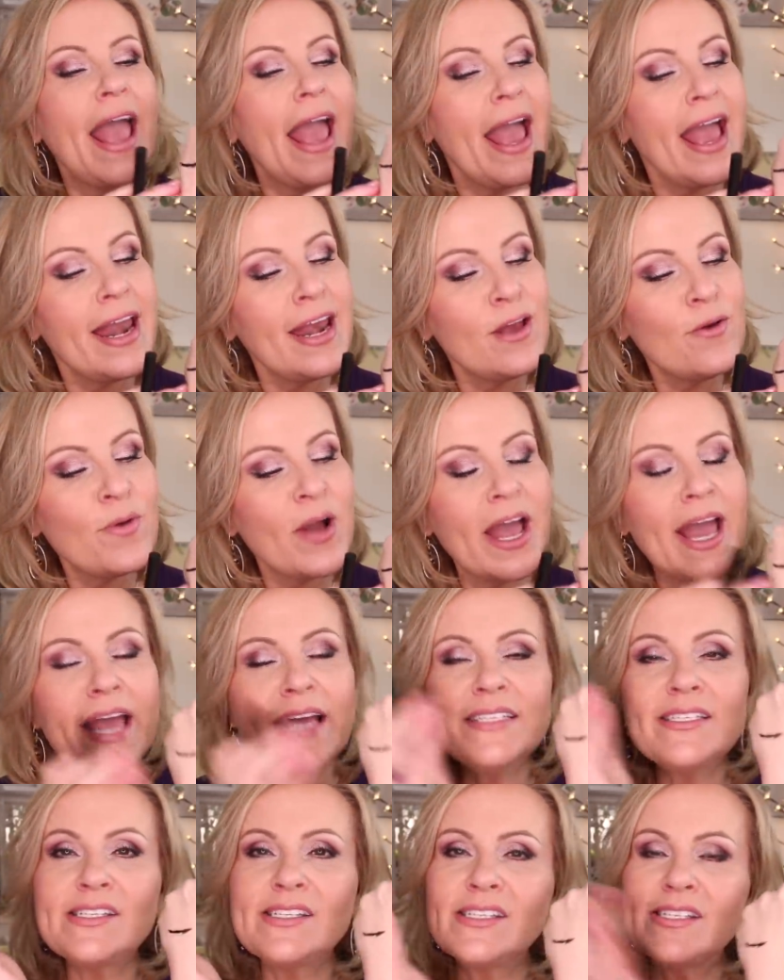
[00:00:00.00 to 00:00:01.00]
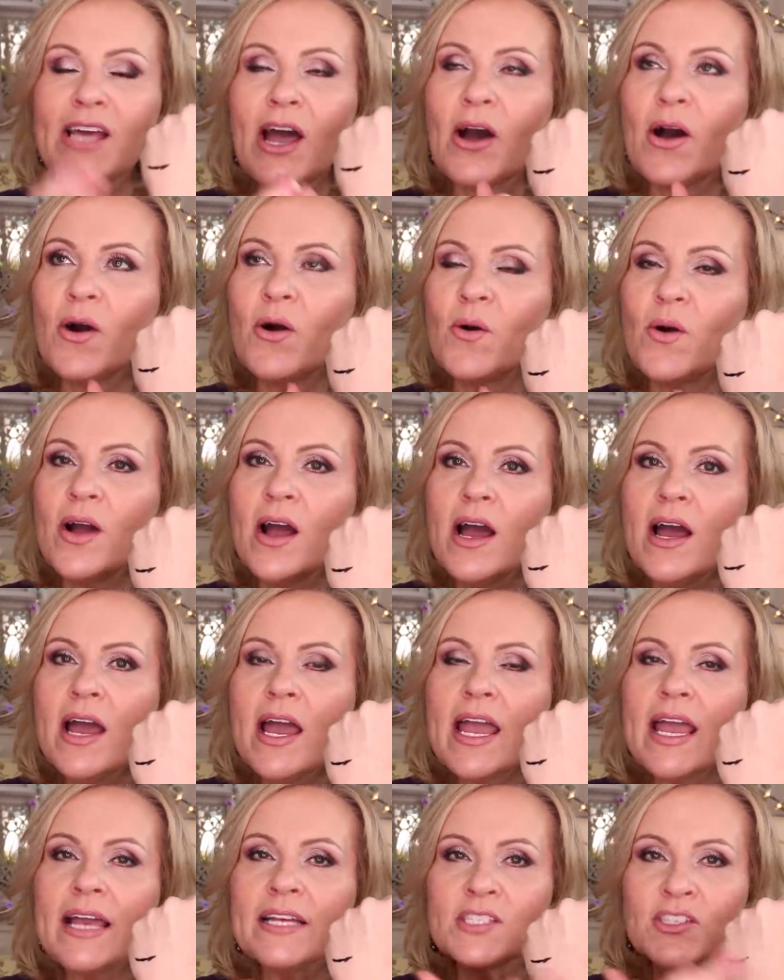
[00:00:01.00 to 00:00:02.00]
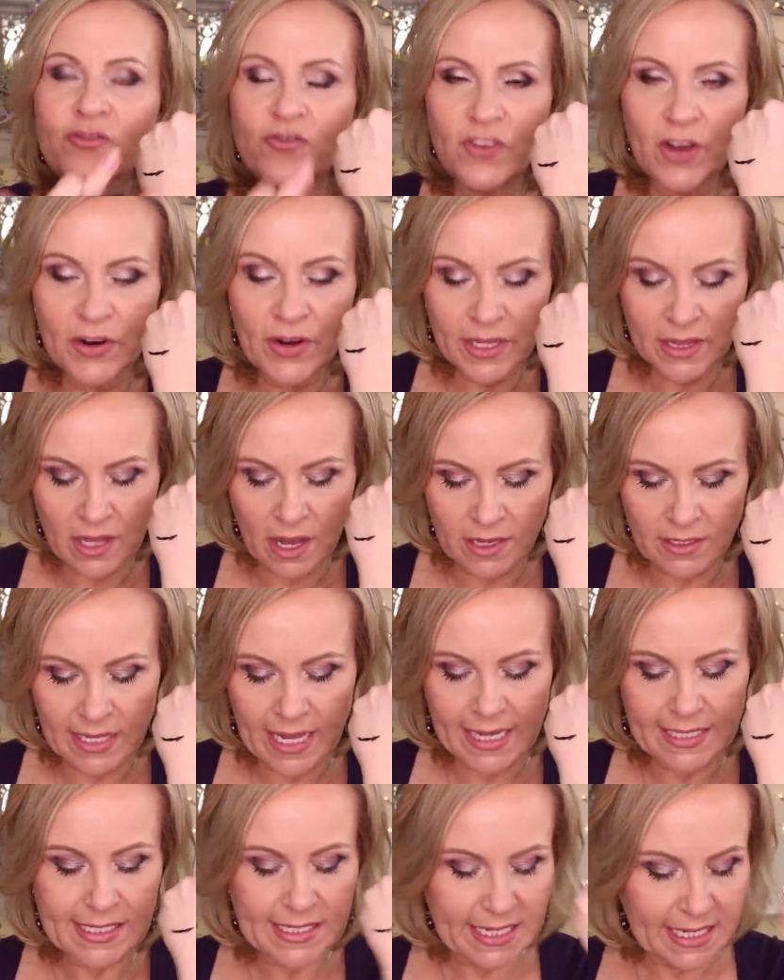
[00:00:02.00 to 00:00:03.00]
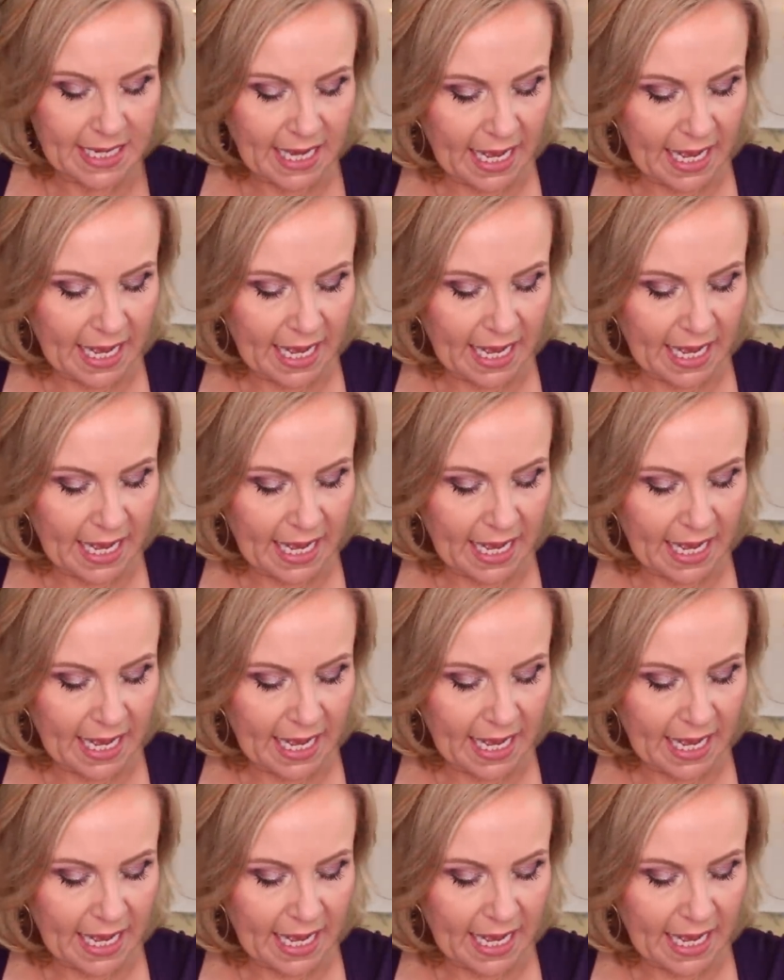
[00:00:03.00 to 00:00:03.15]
Anyway, so it's very long lasting.